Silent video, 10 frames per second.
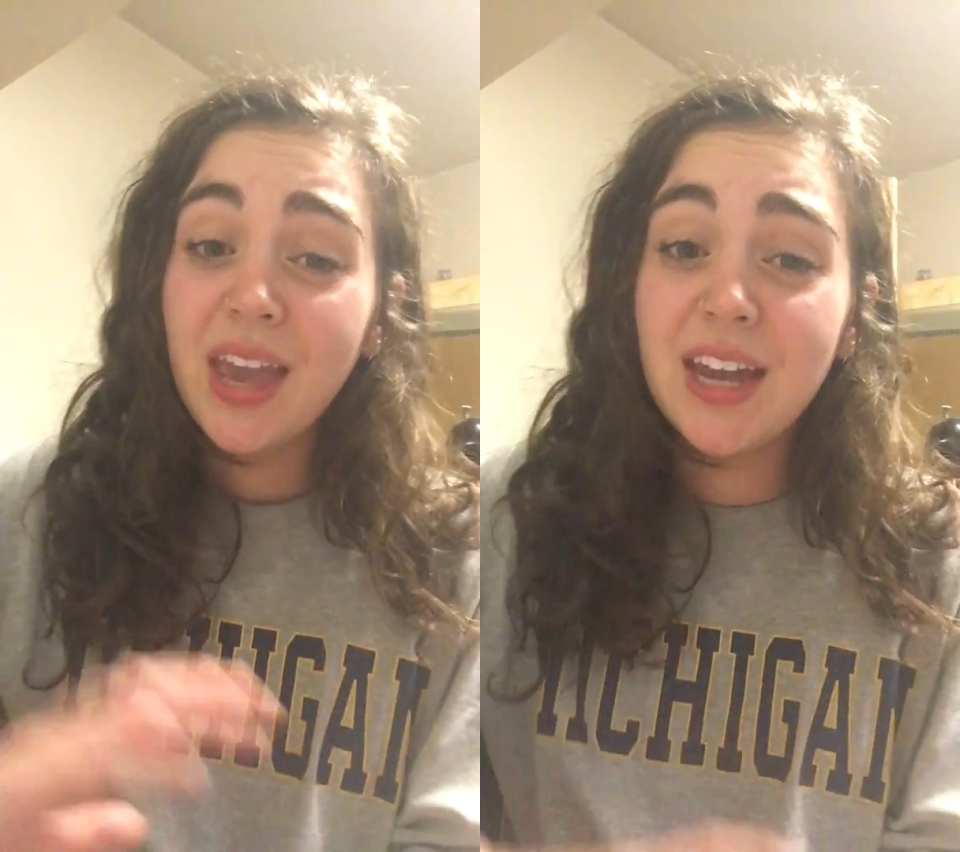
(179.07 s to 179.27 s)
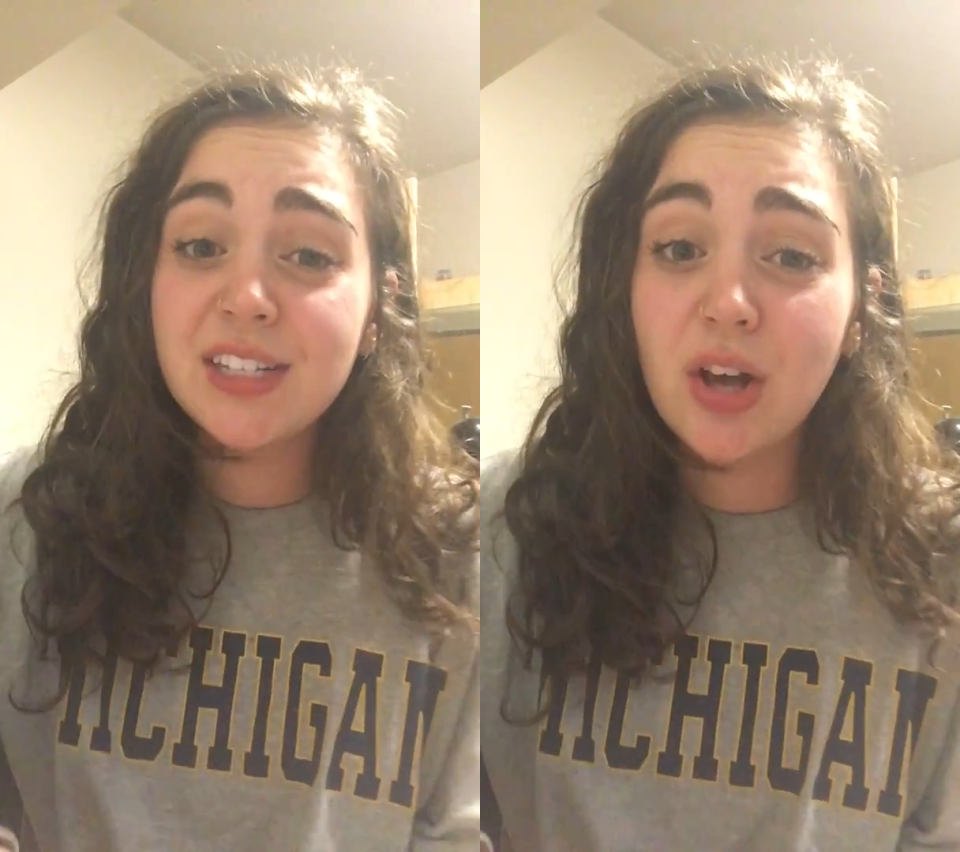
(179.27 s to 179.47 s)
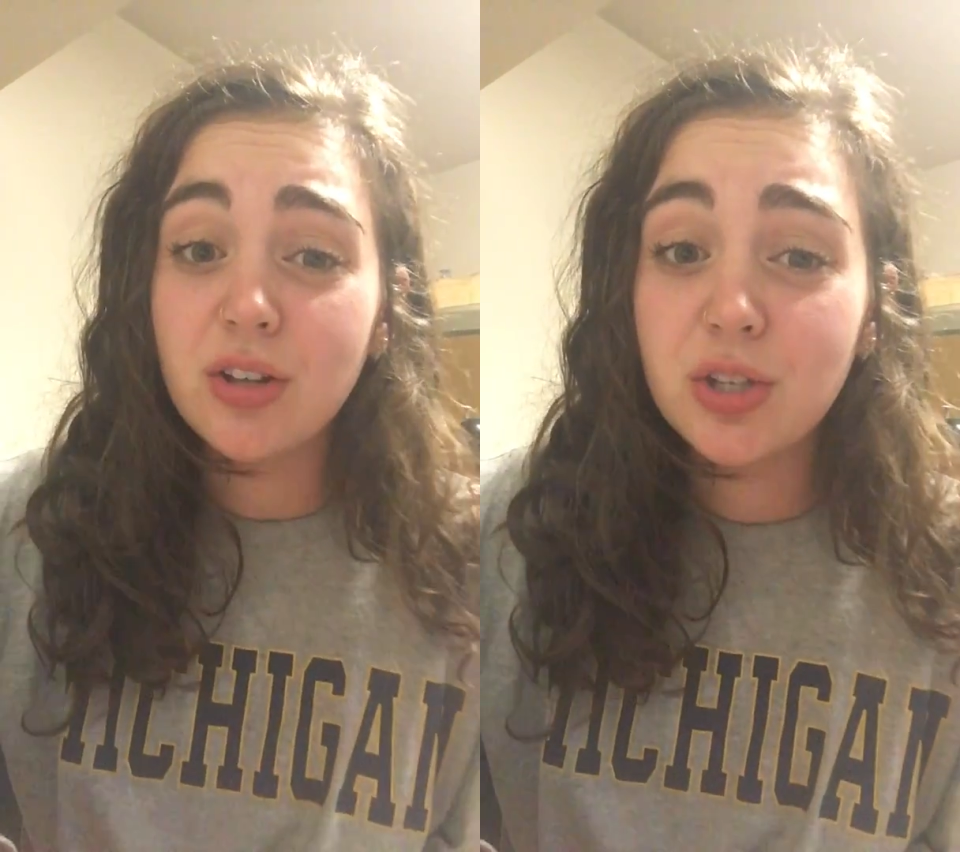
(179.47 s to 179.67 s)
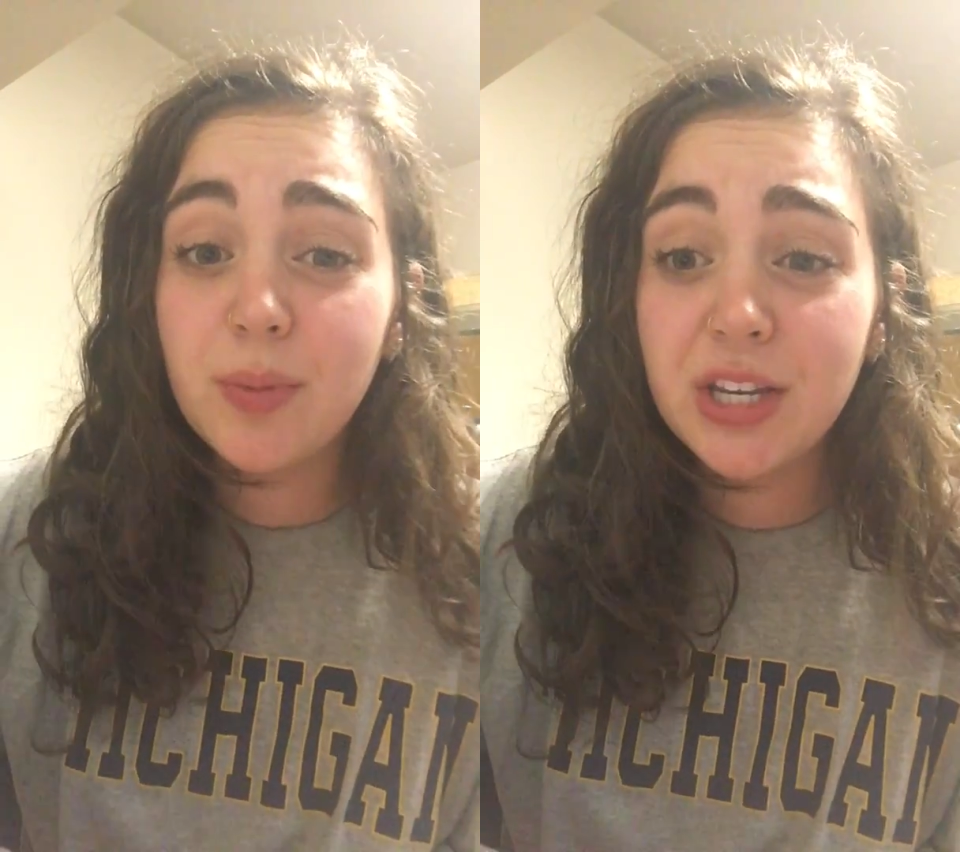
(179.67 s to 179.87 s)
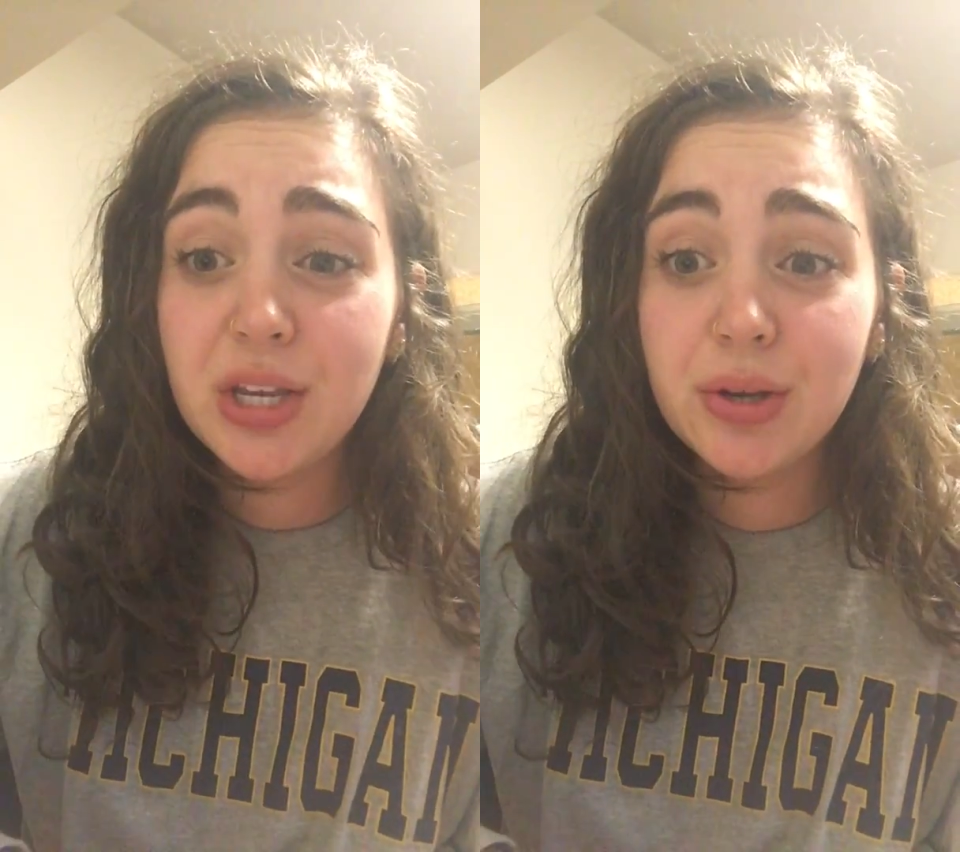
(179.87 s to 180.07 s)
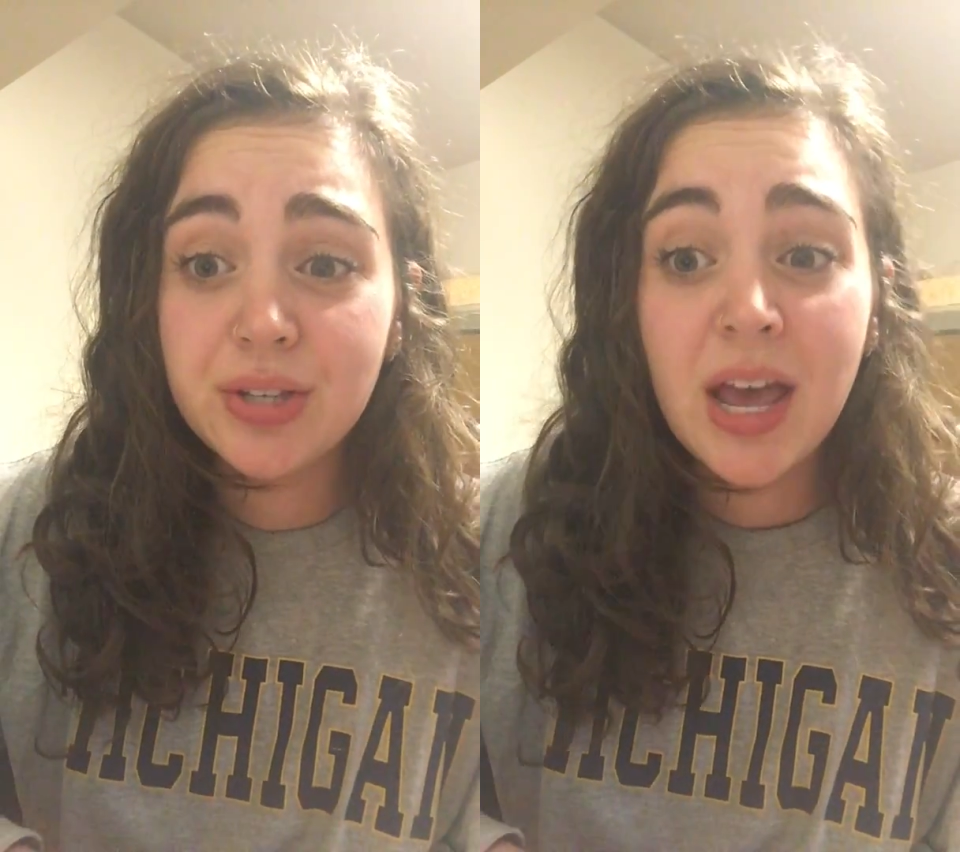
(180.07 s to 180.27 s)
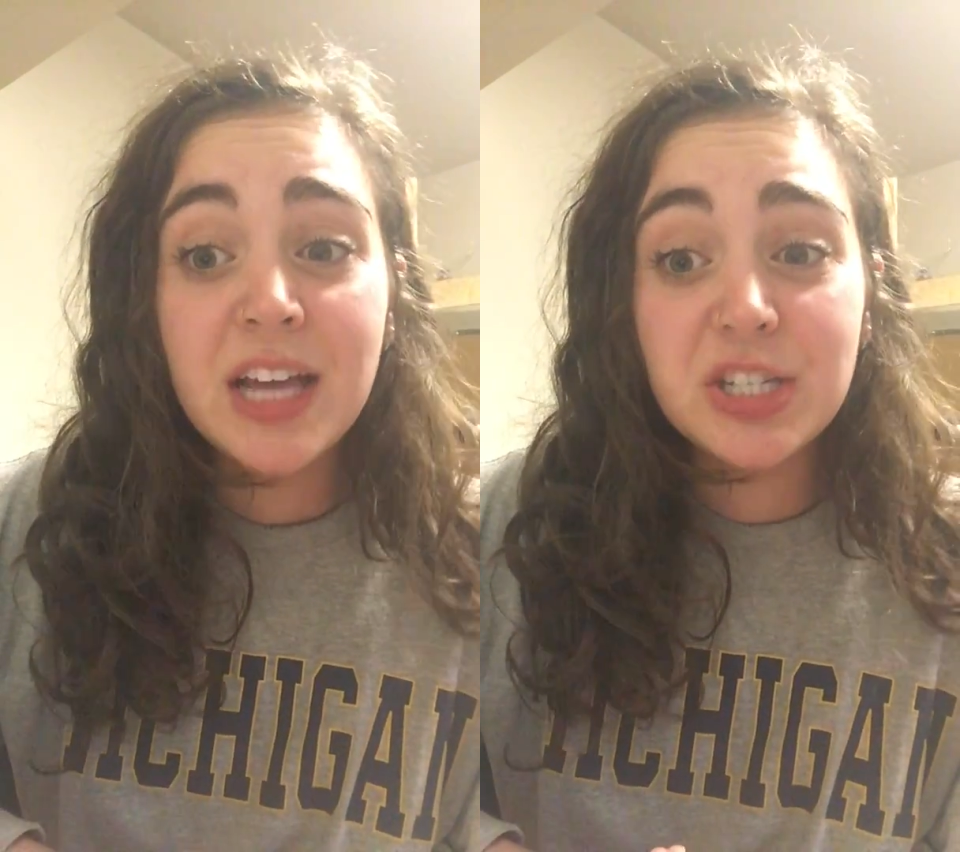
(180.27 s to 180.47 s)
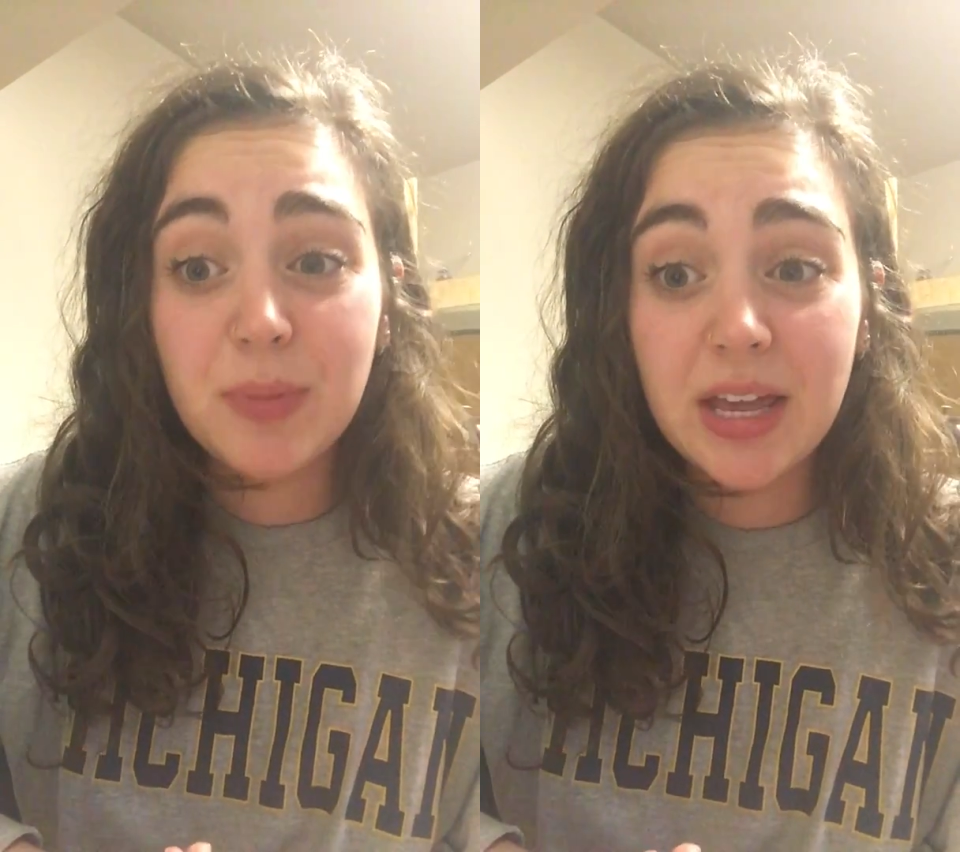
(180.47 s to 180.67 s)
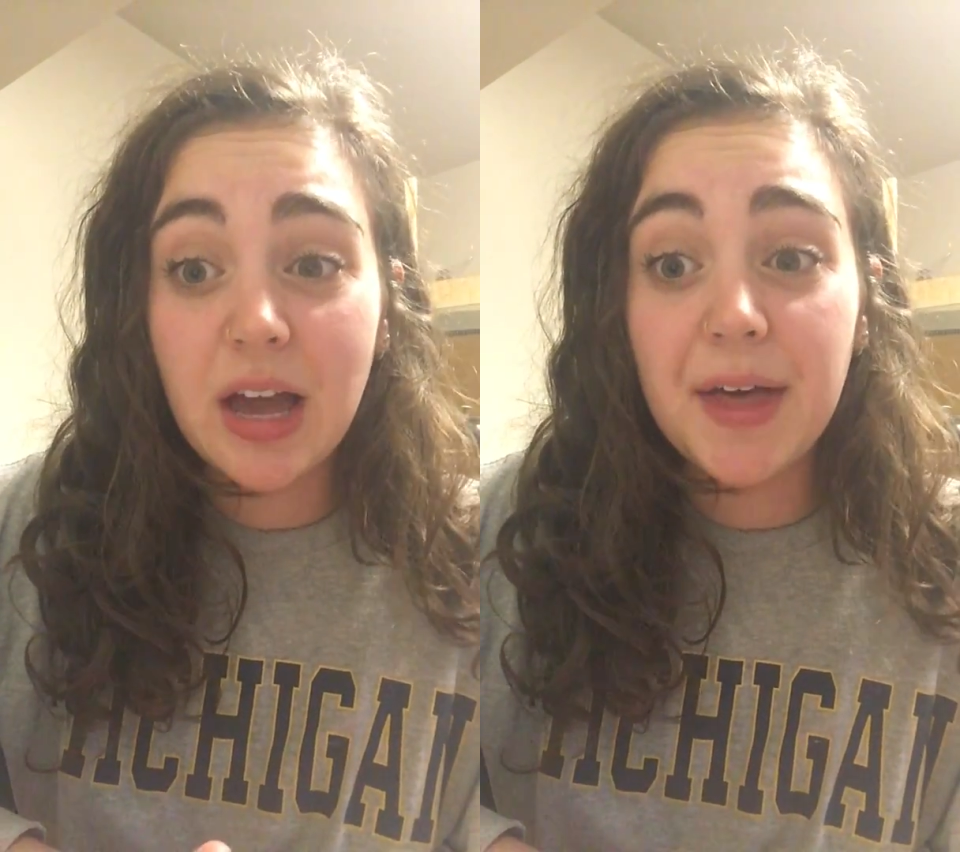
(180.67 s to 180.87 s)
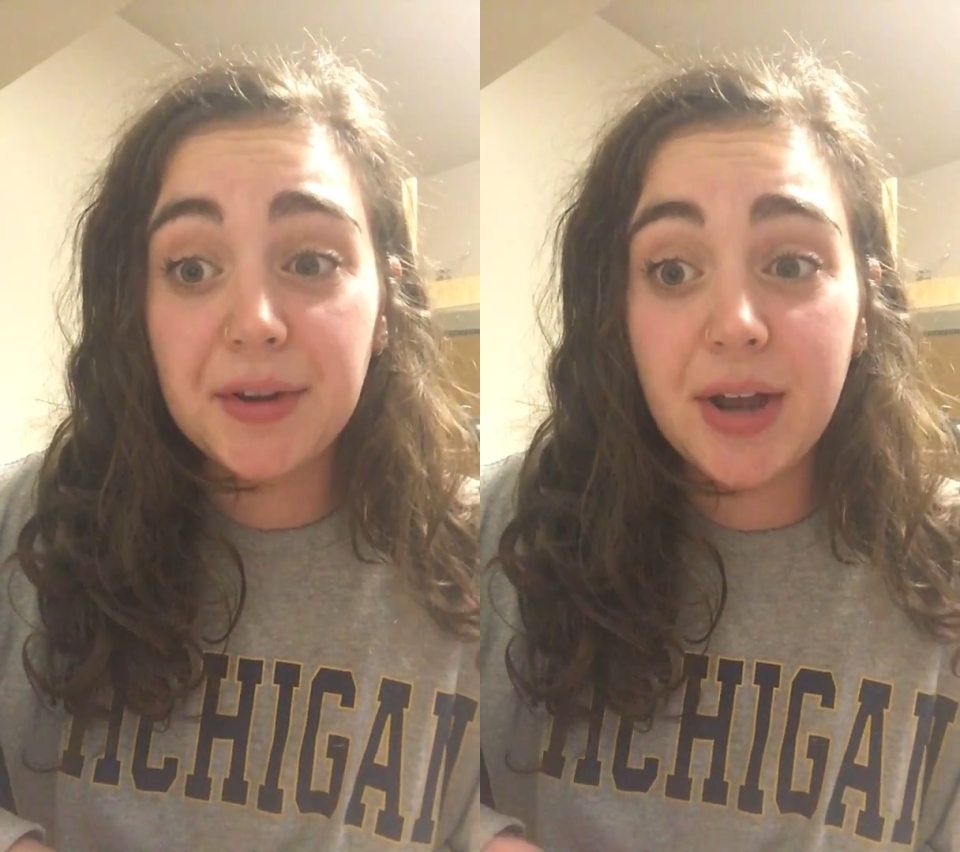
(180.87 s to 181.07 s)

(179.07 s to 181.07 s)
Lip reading: It has also been used to make other